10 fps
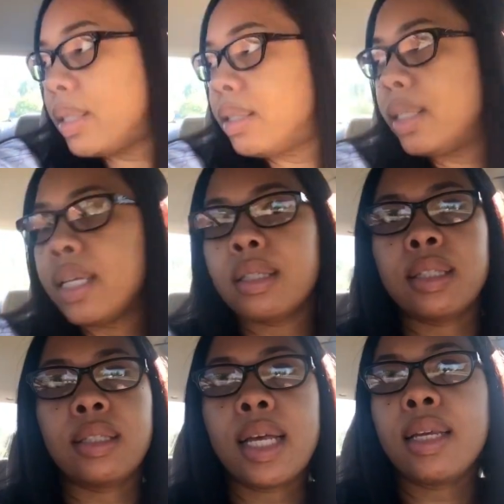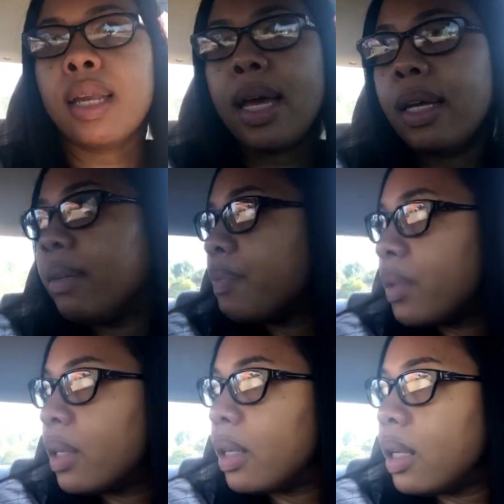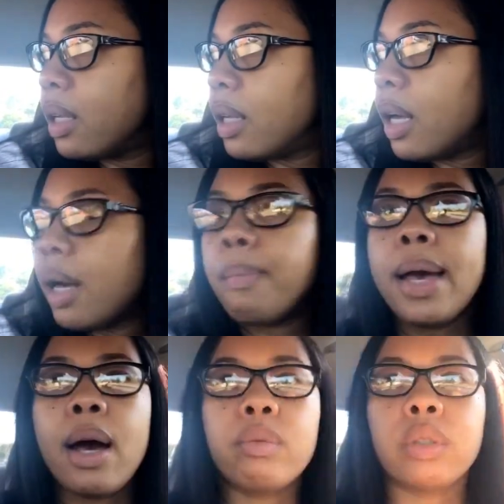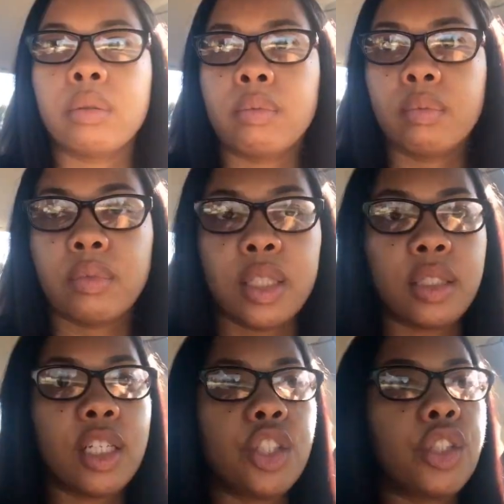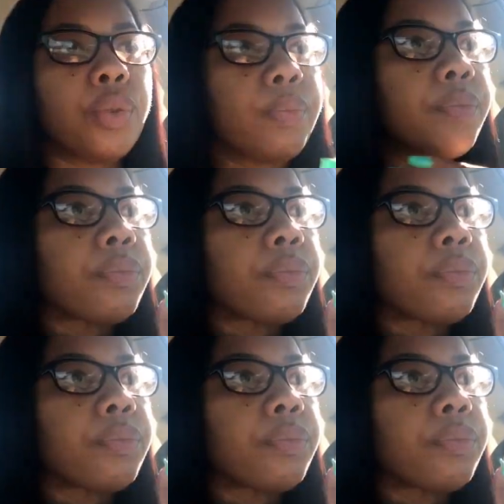since Sunday about this issue.